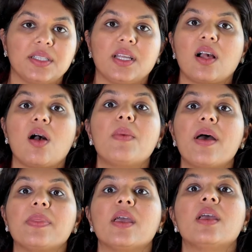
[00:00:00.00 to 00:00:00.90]
single
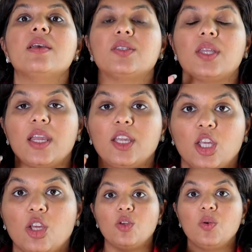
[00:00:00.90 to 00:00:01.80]
month, so that
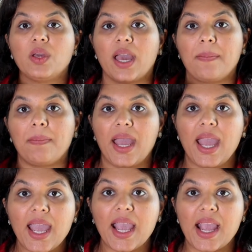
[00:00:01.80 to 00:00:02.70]
you get
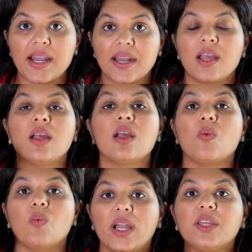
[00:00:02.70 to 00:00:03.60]
paid
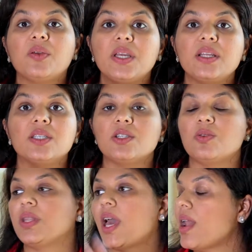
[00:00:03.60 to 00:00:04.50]
when you need to
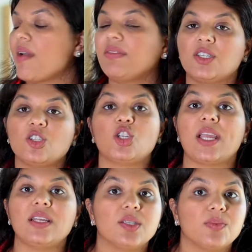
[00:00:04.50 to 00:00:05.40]
without having to
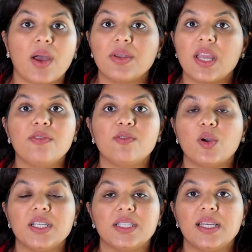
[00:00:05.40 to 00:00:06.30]
chase around
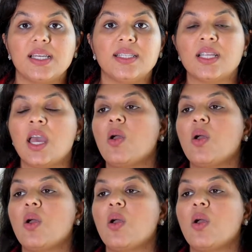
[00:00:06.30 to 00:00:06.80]
invoices,